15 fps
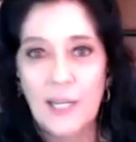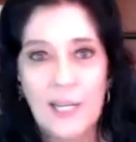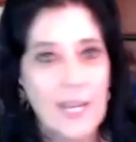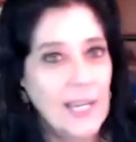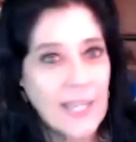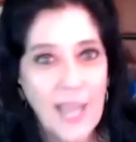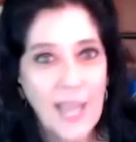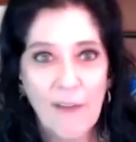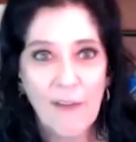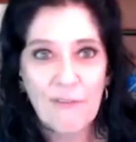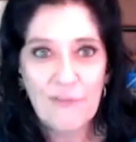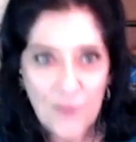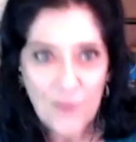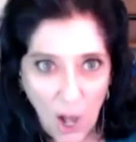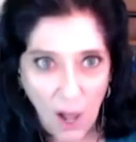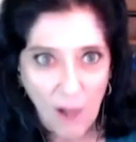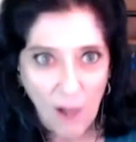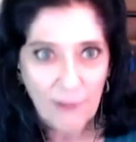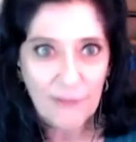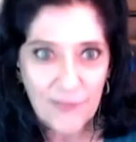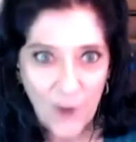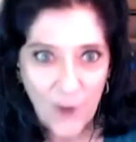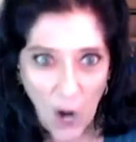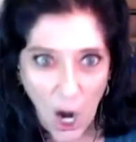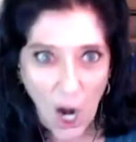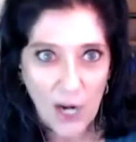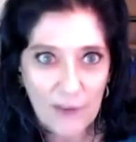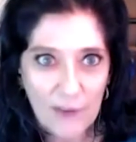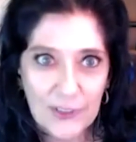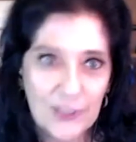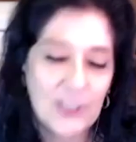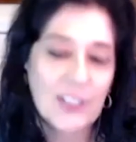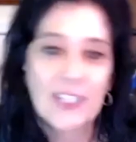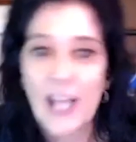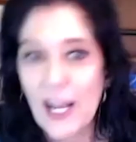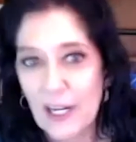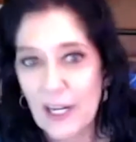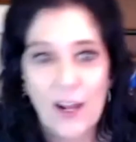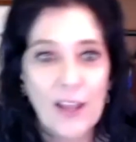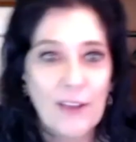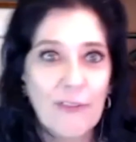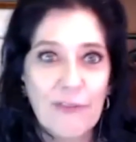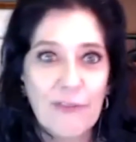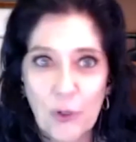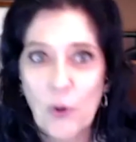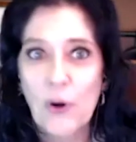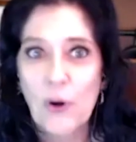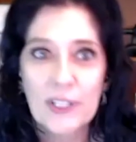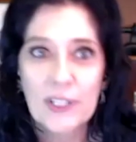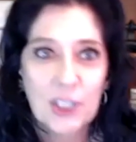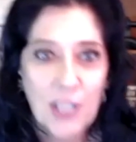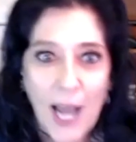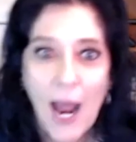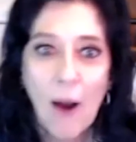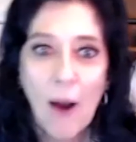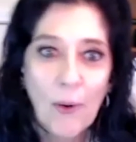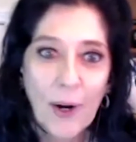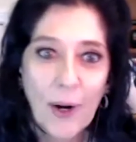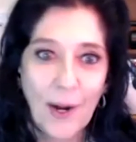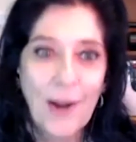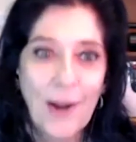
it can't fall far if you set it on the floor of the shower.